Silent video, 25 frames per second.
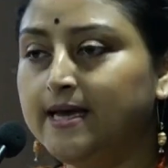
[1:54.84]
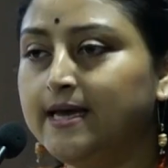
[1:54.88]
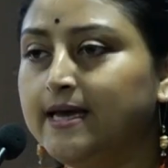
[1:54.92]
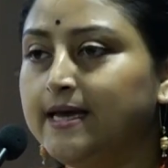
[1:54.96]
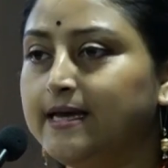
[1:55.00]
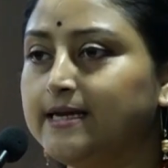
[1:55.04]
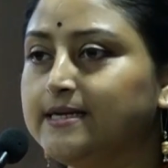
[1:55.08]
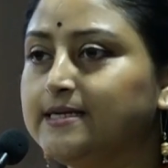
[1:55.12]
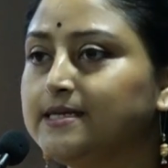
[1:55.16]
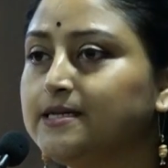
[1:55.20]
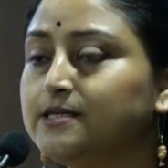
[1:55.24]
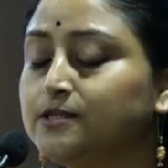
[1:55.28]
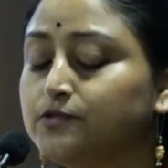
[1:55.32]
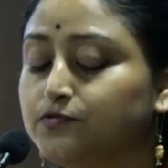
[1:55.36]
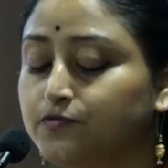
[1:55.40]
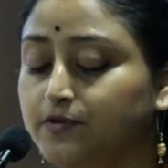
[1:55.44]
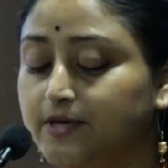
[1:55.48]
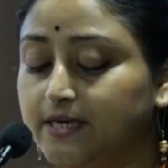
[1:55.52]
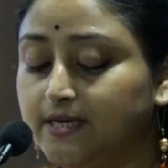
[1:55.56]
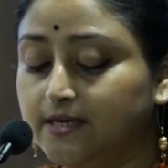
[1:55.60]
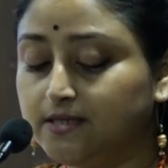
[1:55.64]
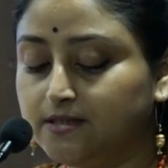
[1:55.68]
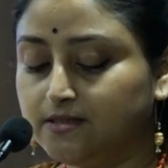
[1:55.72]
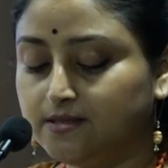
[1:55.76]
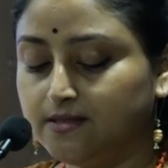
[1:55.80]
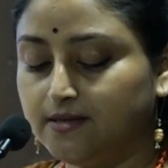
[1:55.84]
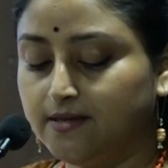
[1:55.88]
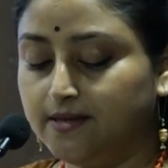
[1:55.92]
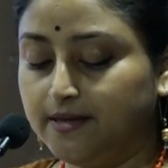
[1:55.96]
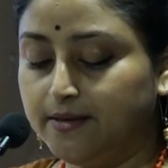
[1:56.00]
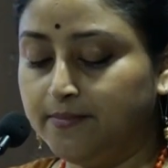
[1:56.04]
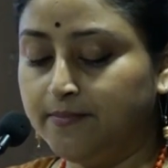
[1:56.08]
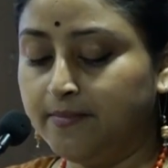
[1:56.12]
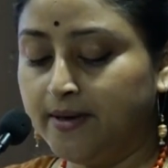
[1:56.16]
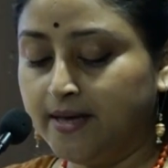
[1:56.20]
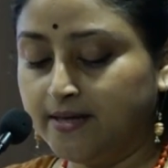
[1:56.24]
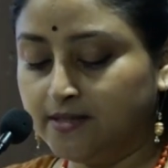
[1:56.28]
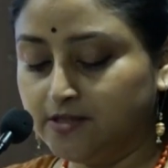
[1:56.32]
It is with
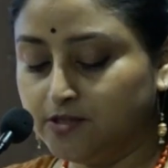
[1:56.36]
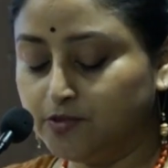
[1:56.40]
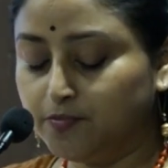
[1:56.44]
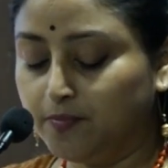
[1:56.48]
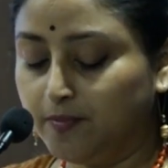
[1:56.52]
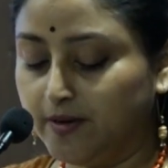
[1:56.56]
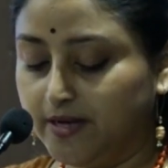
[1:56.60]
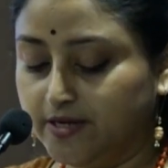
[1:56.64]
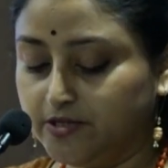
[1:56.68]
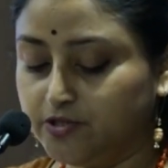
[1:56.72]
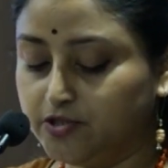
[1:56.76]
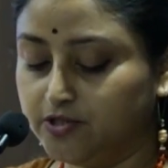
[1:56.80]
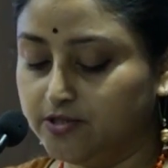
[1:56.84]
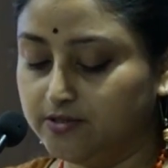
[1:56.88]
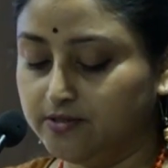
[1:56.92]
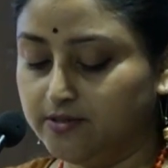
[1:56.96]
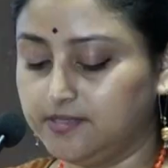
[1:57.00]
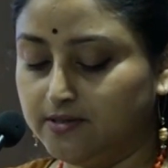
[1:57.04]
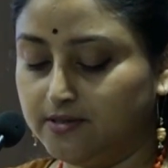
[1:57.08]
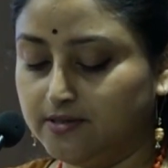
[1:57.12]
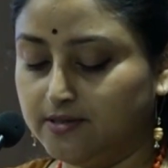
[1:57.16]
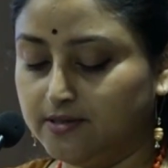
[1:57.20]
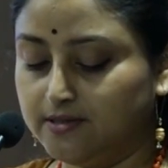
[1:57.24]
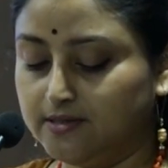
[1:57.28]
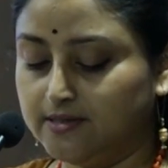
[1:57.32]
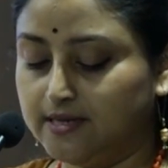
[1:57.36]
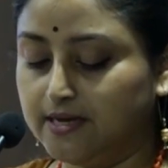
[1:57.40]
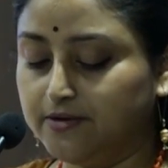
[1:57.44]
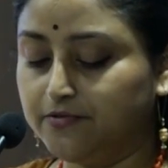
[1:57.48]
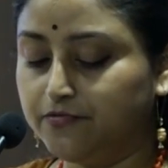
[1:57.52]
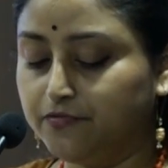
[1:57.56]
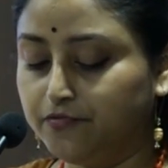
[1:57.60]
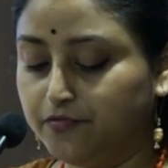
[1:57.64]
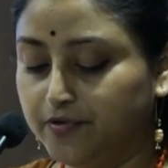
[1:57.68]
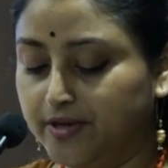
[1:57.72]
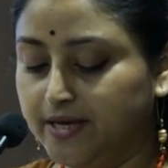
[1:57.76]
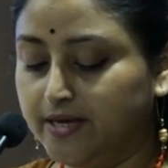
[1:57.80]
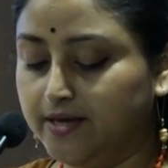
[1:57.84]
immense pleasure
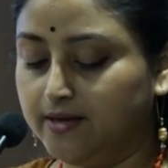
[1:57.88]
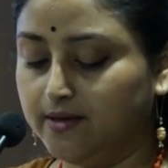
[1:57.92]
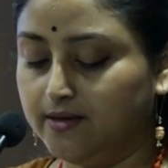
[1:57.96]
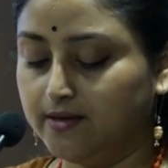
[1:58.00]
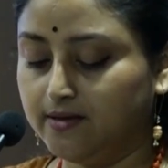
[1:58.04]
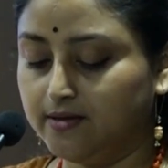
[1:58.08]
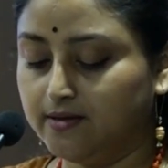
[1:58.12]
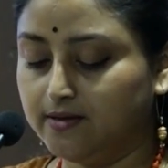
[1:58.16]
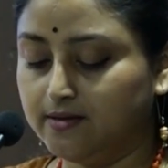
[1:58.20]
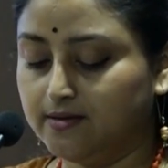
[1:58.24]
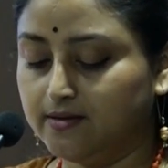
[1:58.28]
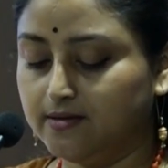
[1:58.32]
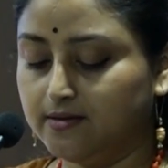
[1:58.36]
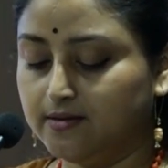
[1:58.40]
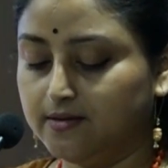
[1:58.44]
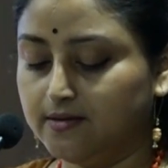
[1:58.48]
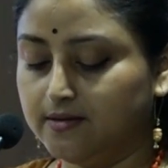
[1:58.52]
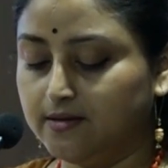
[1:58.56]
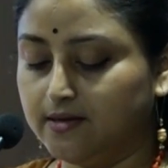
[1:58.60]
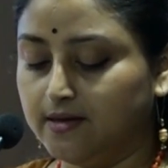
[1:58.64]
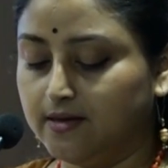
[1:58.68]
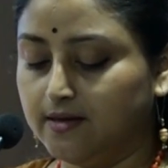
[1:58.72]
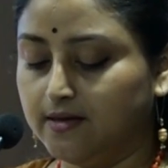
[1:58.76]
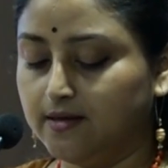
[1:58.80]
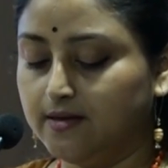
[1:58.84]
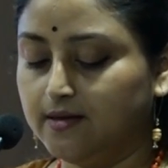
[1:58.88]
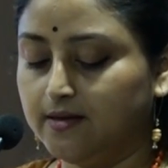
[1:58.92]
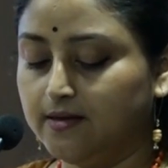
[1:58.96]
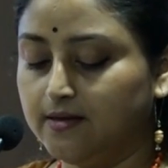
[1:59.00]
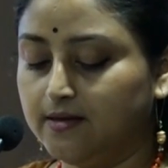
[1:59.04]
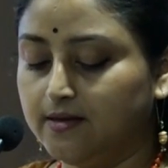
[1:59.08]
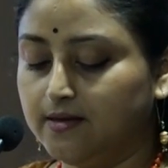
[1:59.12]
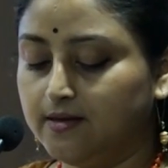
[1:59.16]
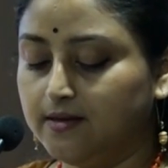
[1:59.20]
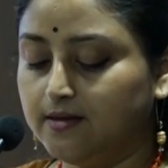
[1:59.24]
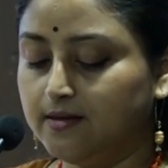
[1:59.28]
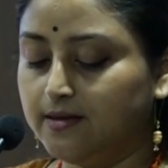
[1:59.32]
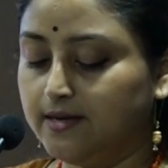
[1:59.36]
that we
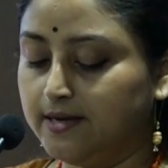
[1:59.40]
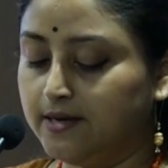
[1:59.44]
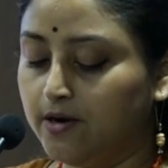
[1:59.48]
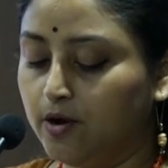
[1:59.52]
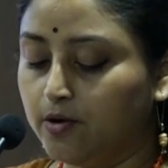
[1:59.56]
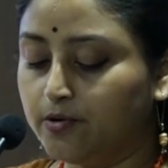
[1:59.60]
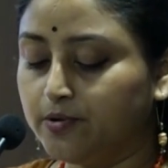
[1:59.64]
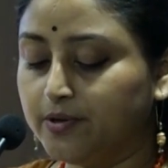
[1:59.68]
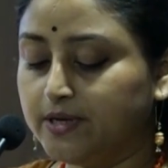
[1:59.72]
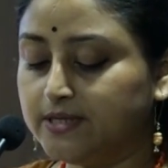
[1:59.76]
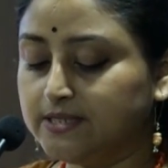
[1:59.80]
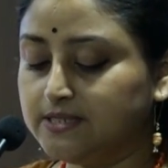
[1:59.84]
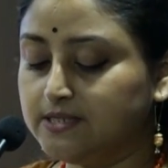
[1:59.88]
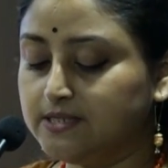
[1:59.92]
inaugurate